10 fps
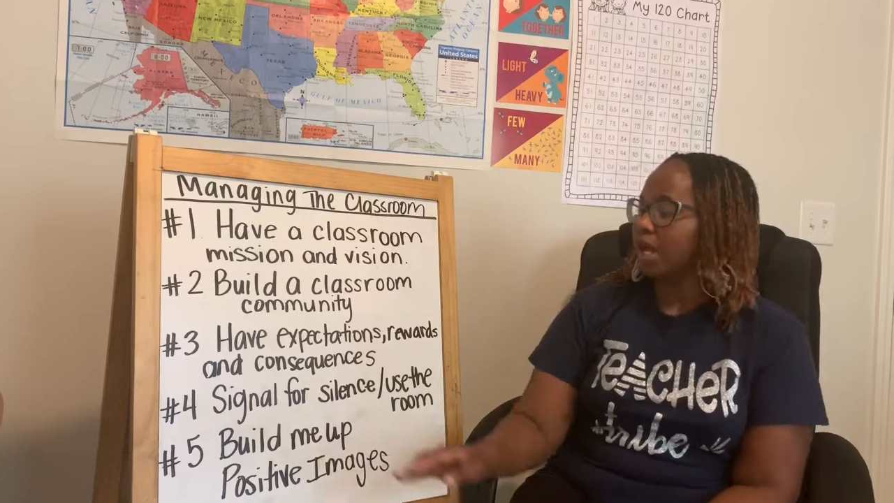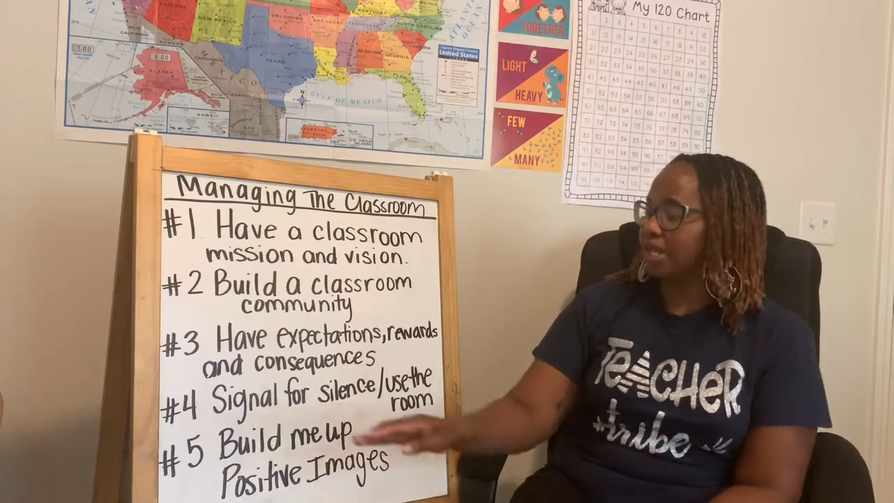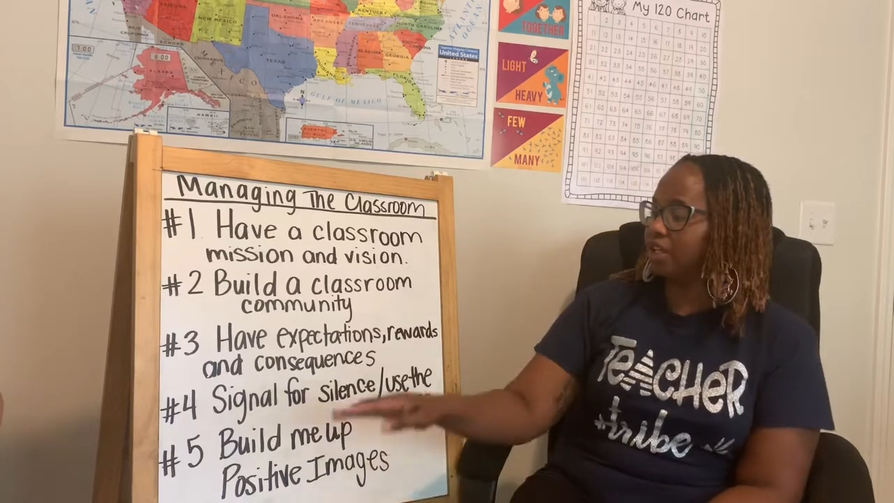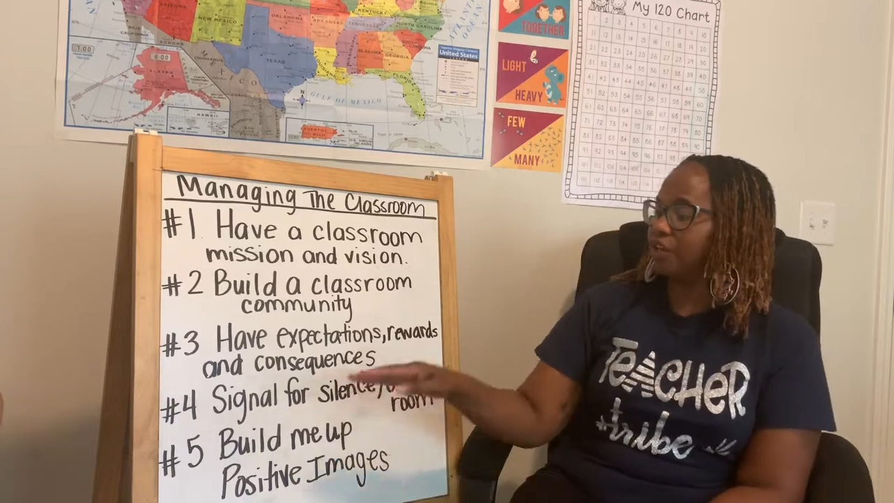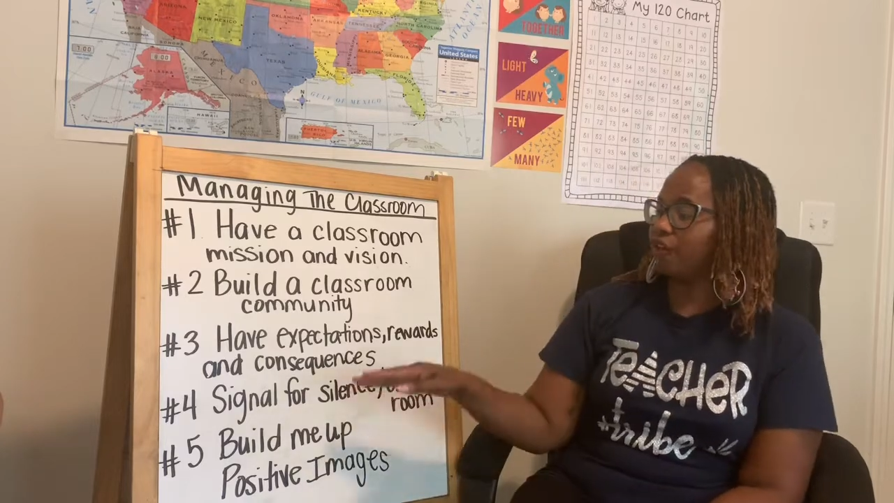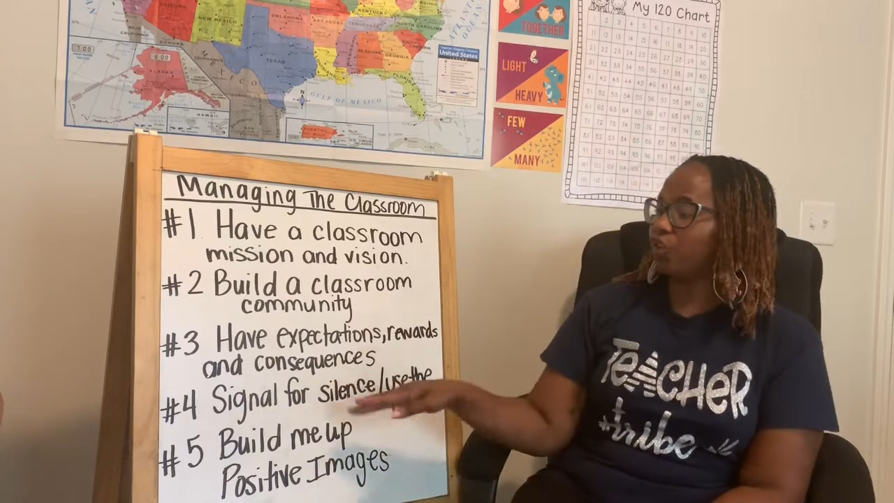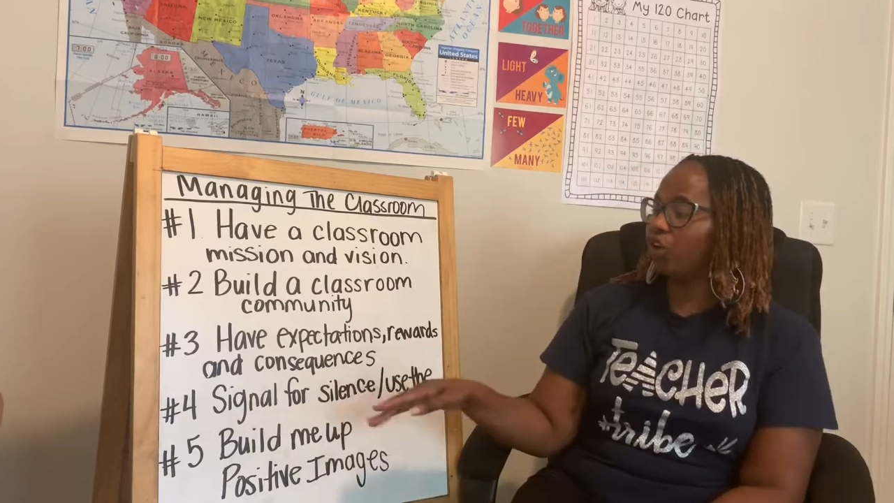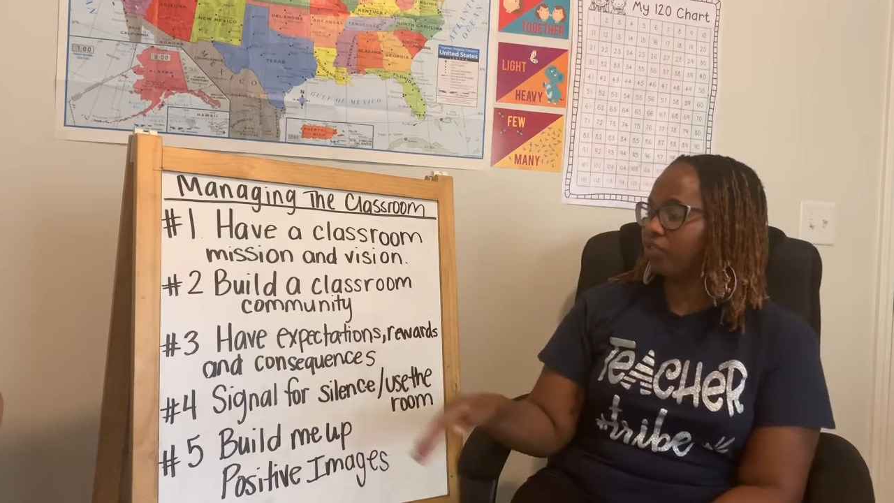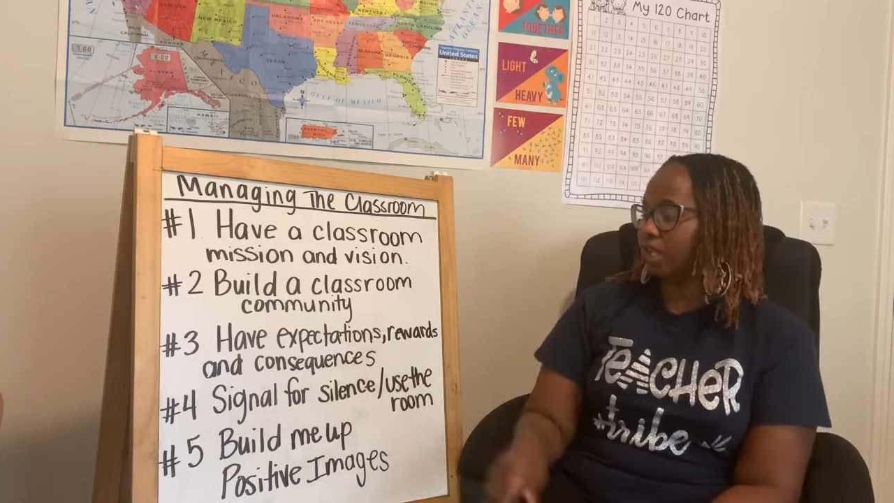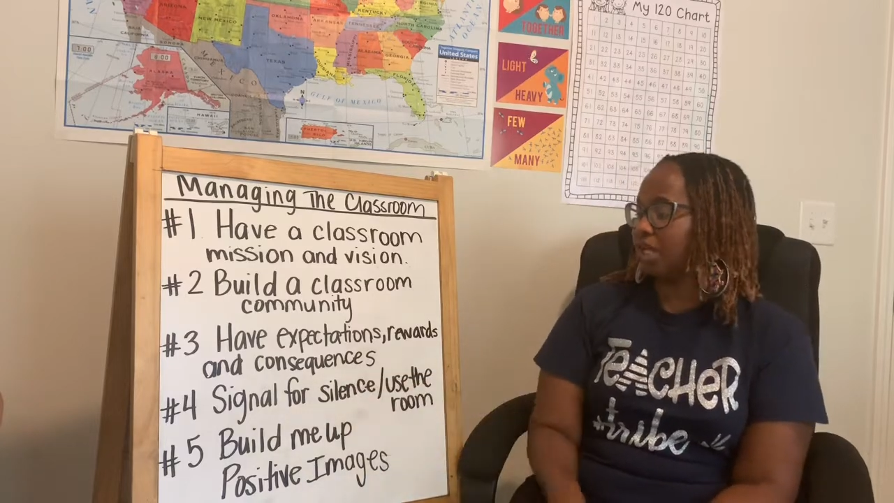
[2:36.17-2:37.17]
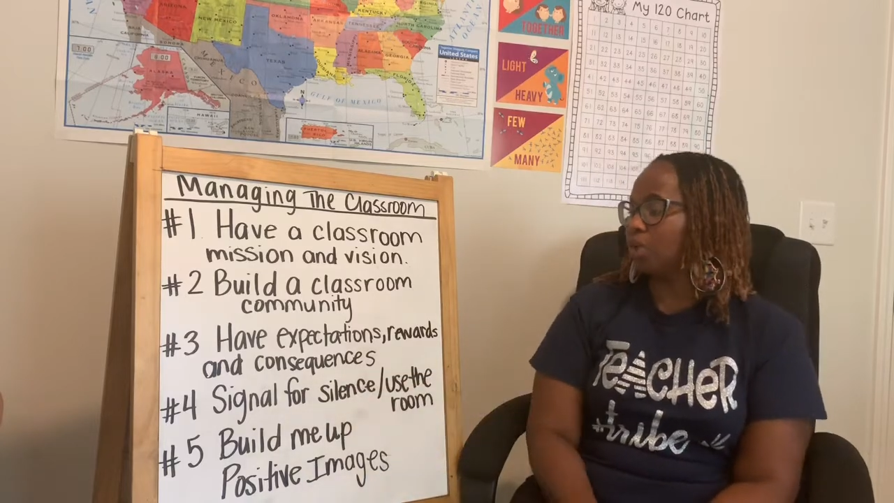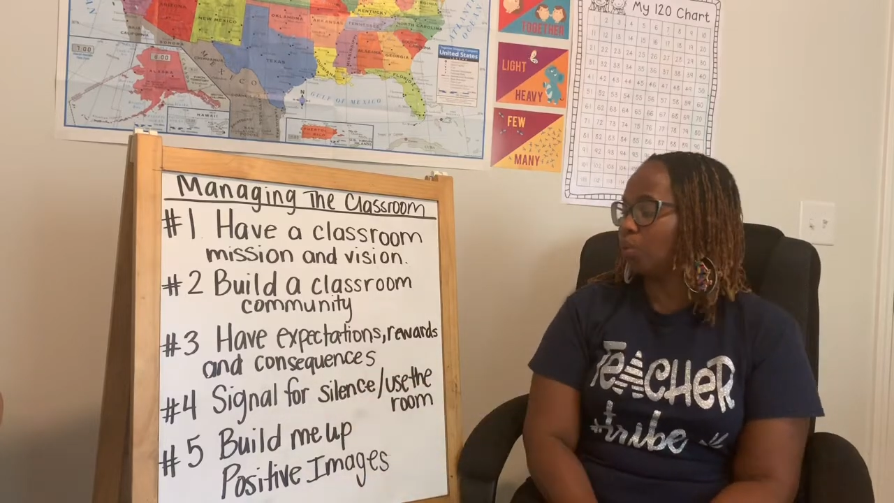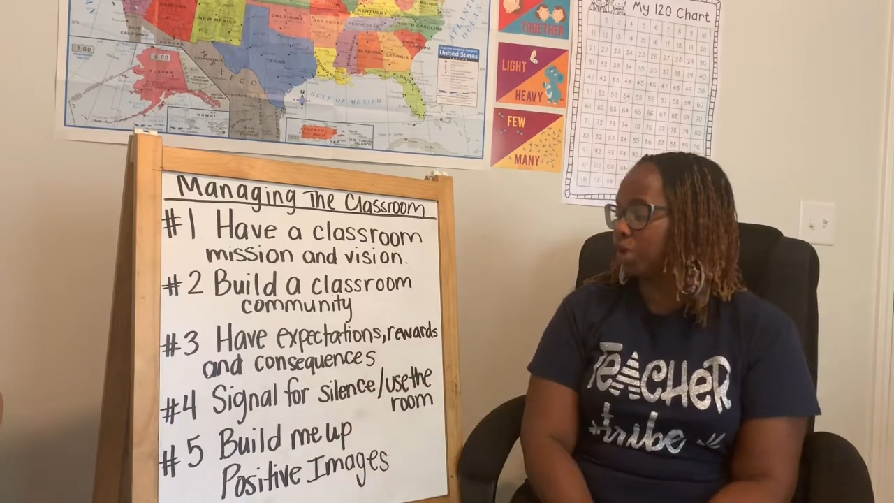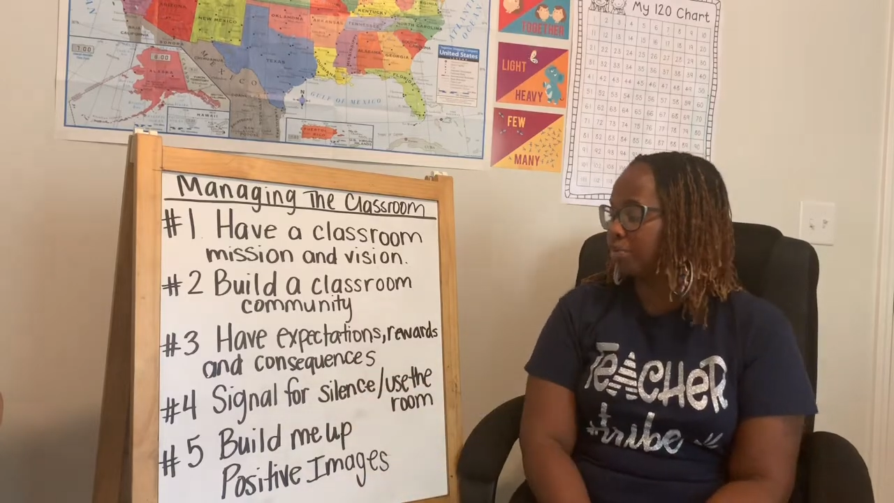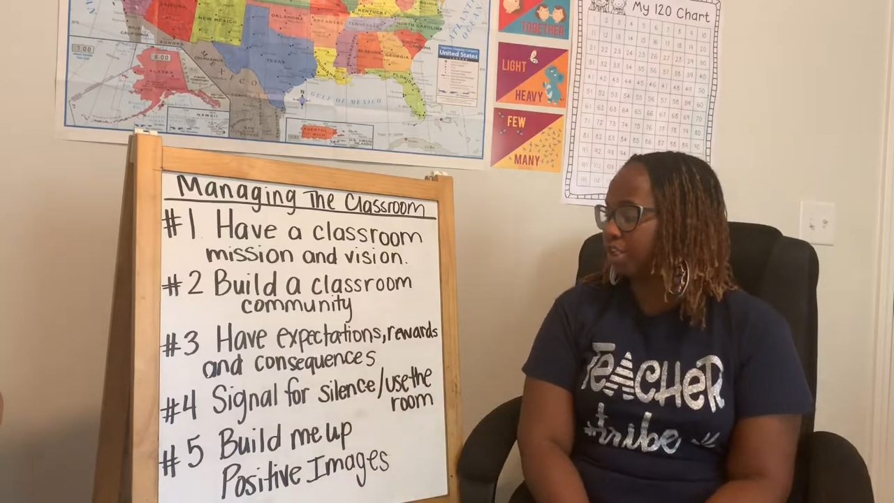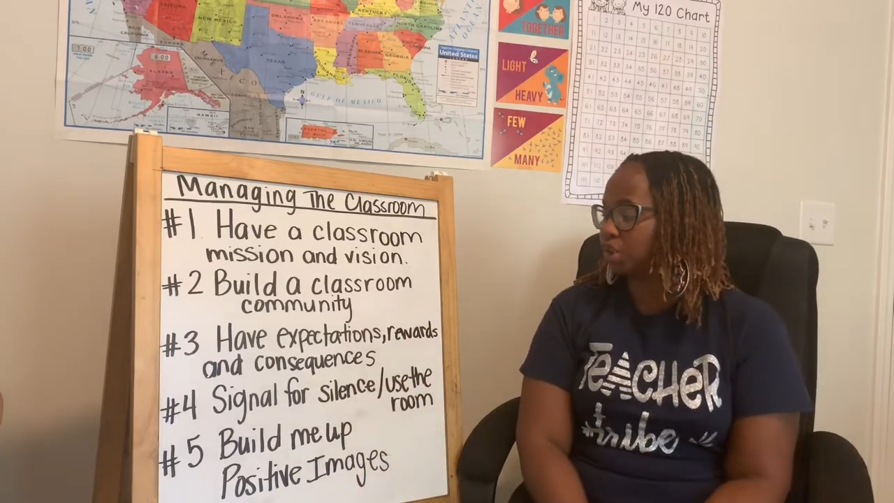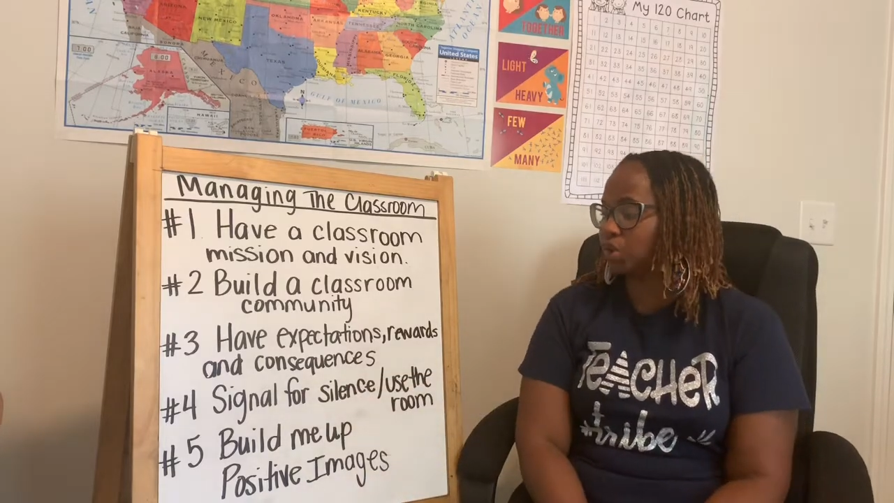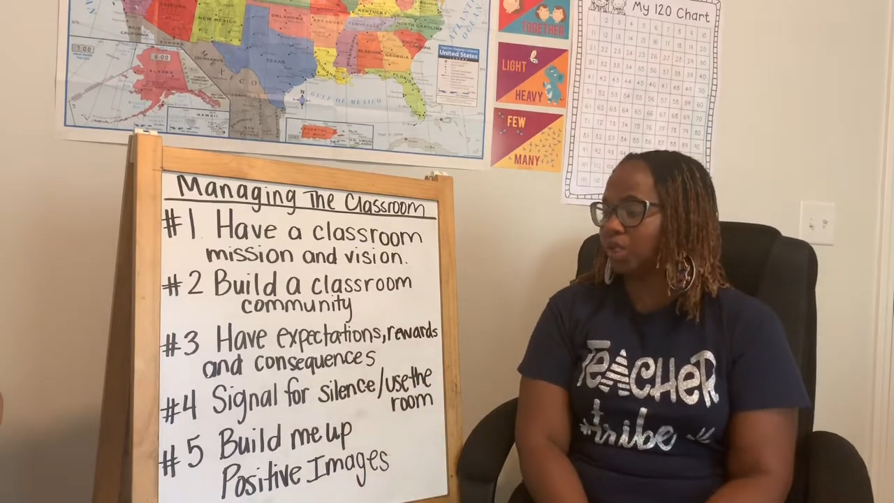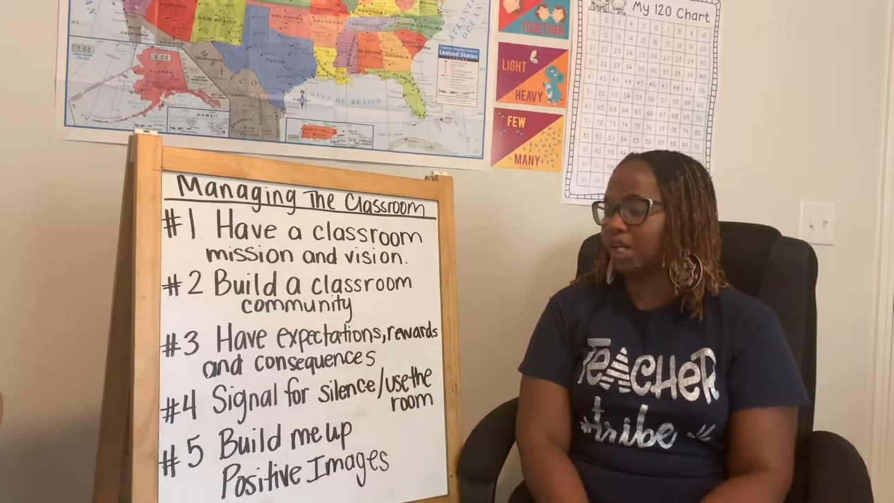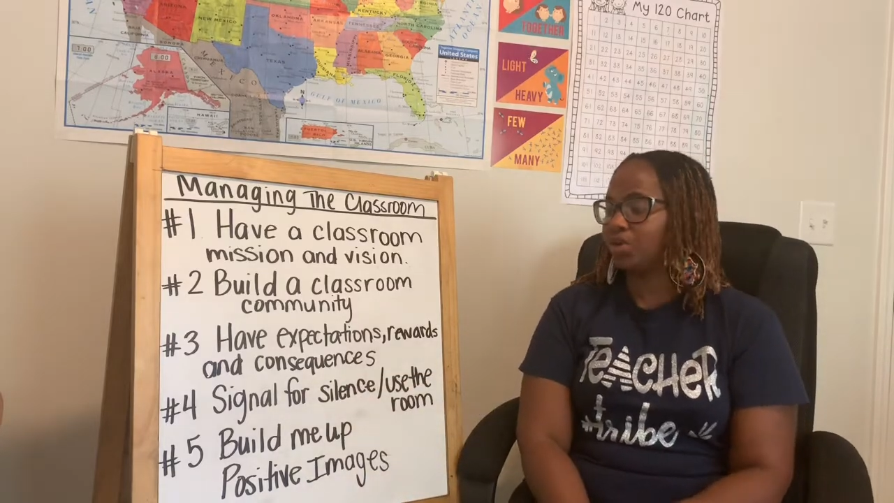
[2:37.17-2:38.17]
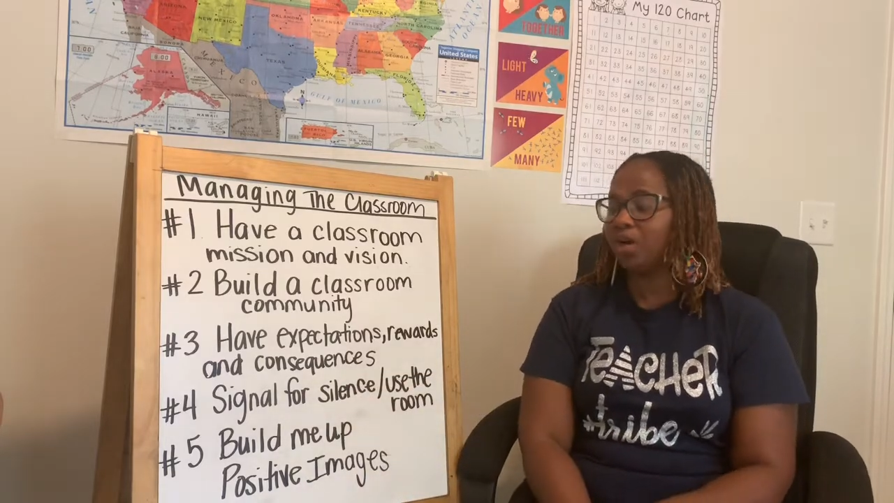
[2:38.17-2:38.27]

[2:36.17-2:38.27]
And then the 4th thing, you want to make sure that